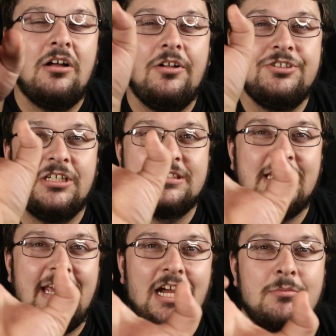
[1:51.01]
Just
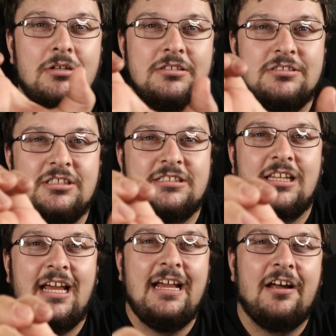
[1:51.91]
the
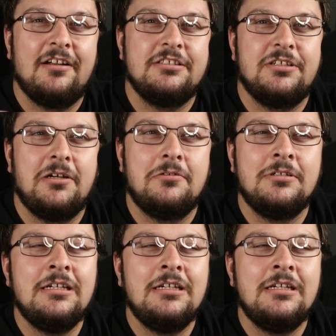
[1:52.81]
light on its own,